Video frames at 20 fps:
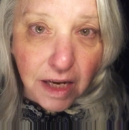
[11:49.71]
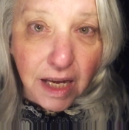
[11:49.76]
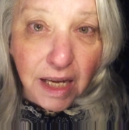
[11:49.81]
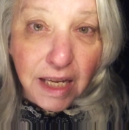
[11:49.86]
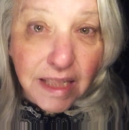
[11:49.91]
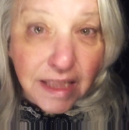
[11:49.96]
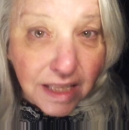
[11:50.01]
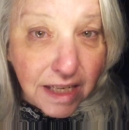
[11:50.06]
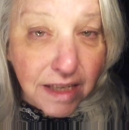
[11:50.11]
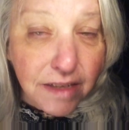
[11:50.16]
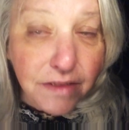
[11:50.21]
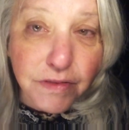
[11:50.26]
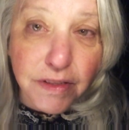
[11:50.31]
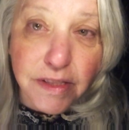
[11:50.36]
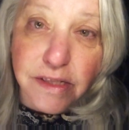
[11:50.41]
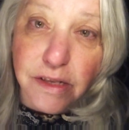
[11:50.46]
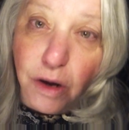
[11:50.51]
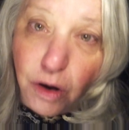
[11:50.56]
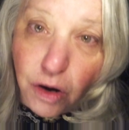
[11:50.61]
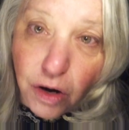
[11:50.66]
And life
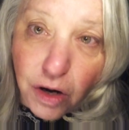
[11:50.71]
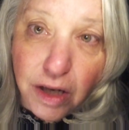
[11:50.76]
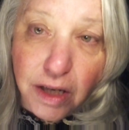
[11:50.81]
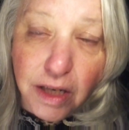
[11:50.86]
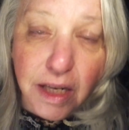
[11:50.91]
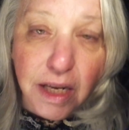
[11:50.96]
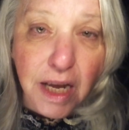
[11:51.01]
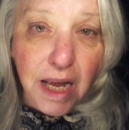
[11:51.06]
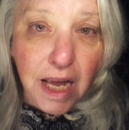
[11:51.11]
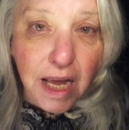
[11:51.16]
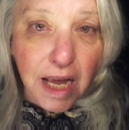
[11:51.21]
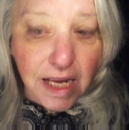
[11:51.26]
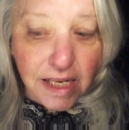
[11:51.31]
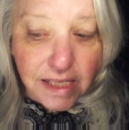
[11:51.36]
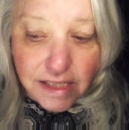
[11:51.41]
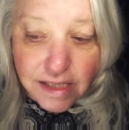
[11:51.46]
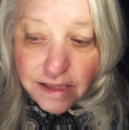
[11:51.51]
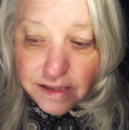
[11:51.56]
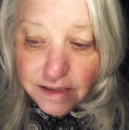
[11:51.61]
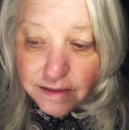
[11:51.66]
is hard.
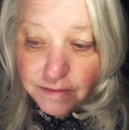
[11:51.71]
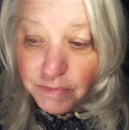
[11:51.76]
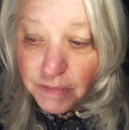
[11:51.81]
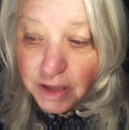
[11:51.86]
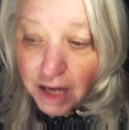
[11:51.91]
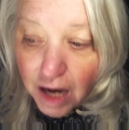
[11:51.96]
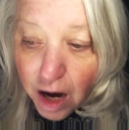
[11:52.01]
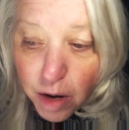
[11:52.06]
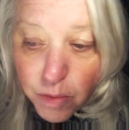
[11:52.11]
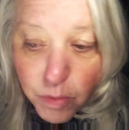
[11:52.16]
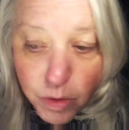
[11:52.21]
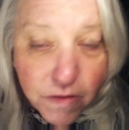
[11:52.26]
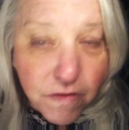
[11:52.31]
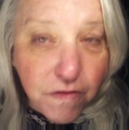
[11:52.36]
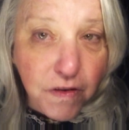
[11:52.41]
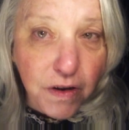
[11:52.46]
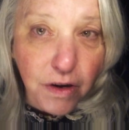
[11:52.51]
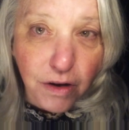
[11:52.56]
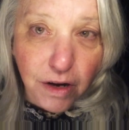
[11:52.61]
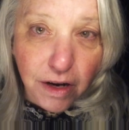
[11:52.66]
And Cowboy
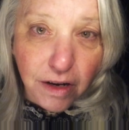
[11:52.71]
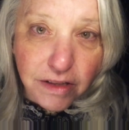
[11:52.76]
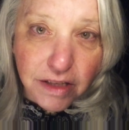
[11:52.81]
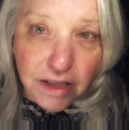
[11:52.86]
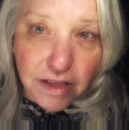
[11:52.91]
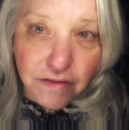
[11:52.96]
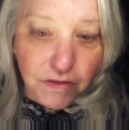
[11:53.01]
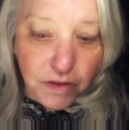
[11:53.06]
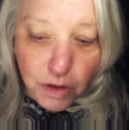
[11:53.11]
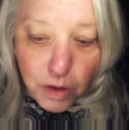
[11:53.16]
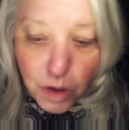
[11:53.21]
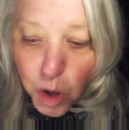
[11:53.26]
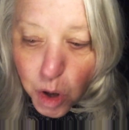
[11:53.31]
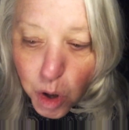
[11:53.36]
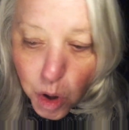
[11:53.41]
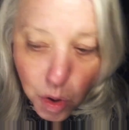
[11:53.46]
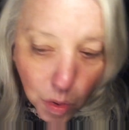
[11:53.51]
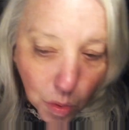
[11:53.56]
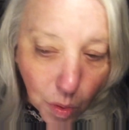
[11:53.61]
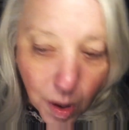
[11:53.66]
figured out that if you
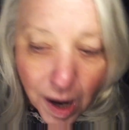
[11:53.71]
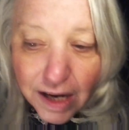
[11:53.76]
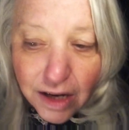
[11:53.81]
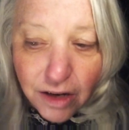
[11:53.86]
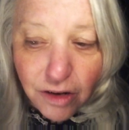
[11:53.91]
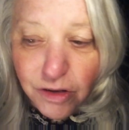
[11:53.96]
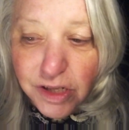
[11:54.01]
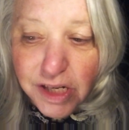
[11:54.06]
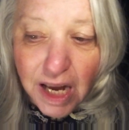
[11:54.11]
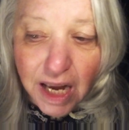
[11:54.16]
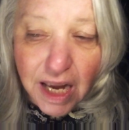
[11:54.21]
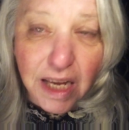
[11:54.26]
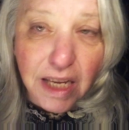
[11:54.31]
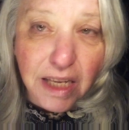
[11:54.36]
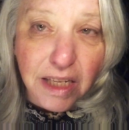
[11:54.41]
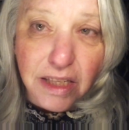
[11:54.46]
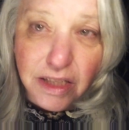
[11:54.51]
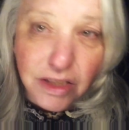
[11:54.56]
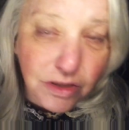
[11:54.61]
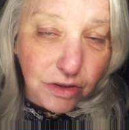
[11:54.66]
wag your
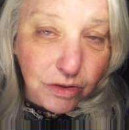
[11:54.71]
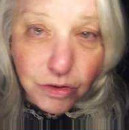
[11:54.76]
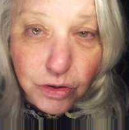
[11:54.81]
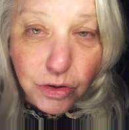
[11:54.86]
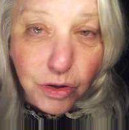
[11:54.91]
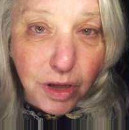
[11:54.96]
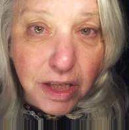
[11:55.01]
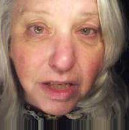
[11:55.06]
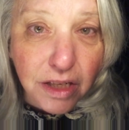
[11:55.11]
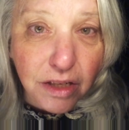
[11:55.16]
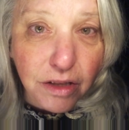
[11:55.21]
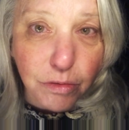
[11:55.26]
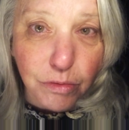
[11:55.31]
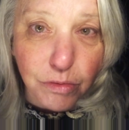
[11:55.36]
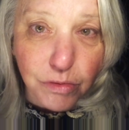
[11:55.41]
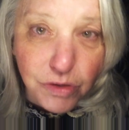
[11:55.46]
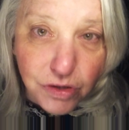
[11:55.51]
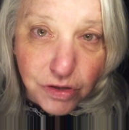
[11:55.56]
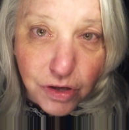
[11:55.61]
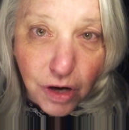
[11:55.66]
tail and you look at it through
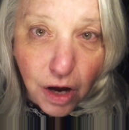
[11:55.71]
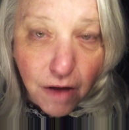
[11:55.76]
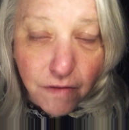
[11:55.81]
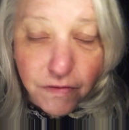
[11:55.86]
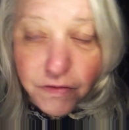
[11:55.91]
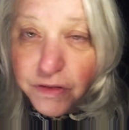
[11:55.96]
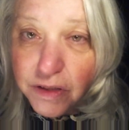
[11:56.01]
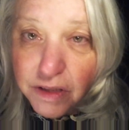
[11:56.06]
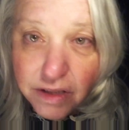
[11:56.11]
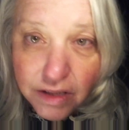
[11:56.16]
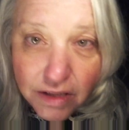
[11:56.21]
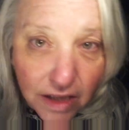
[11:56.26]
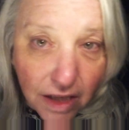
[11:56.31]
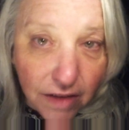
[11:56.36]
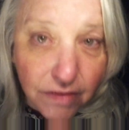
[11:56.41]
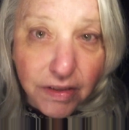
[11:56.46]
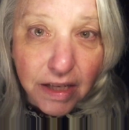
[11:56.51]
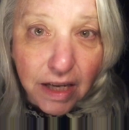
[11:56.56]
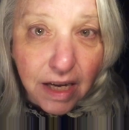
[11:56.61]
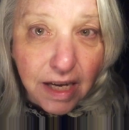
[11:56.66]
soft,
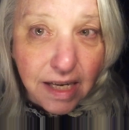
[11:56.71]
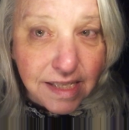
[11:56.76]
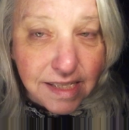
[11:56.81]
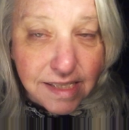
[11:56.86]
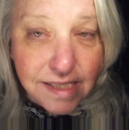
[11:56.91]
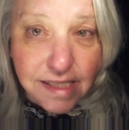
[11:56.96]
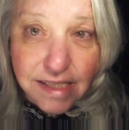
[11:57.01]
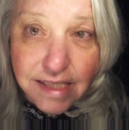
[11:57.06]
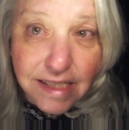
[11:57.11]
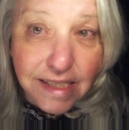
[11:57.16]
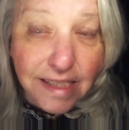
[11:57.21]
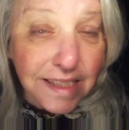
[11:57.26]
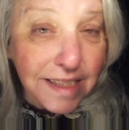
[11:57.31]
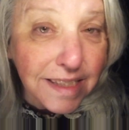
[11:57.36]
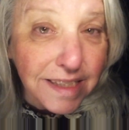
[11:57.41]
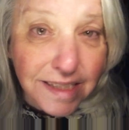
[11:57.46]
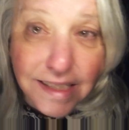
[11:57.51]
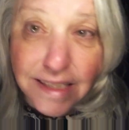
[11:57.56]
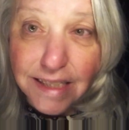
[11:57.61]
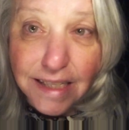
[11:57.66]
loving eyes, it
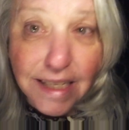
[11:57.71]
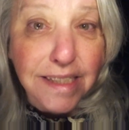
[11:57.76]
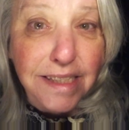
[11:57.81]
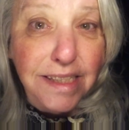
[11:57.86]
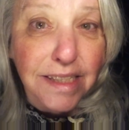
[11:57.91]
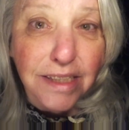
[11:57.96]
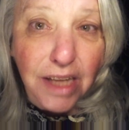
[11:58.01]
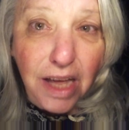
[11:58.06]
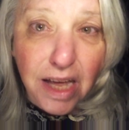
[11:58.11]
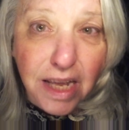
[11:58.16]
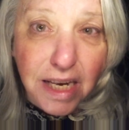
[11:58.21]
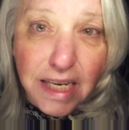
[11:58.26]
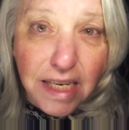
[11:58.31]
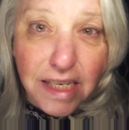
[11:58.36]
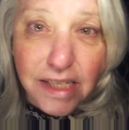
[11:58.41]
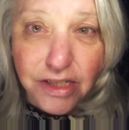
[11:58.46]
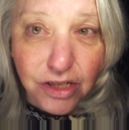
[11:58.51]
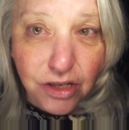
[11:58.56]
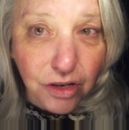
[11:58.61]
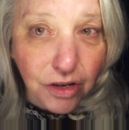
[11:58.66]
gets a lot
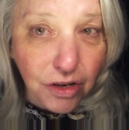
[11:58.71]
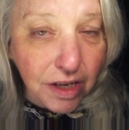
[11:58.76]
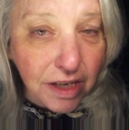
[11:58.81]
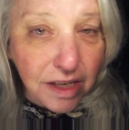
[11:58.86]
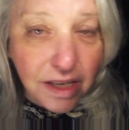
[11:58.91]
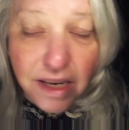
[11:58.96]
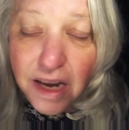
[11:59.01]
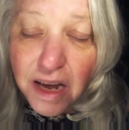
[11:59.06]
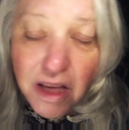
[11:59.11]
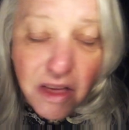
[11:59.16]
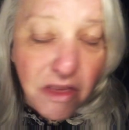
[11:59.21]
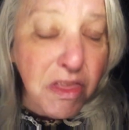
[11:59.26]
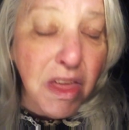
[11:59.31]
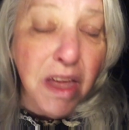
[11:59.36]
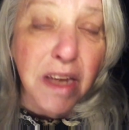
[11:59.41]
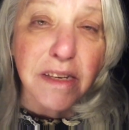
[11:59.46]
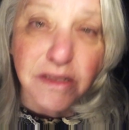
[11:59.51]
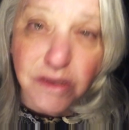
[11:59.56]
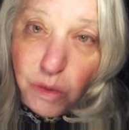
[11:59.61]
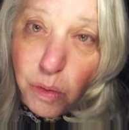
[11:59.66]
easier, and that is